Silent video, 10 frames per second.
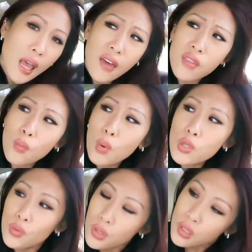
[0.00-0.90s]
and the
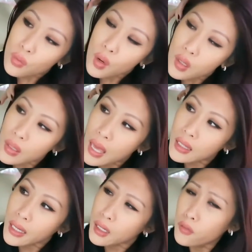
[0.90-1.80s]
most recent one
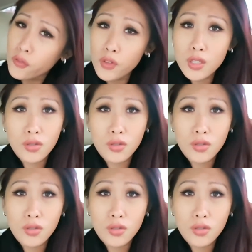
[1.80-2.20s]
had like a free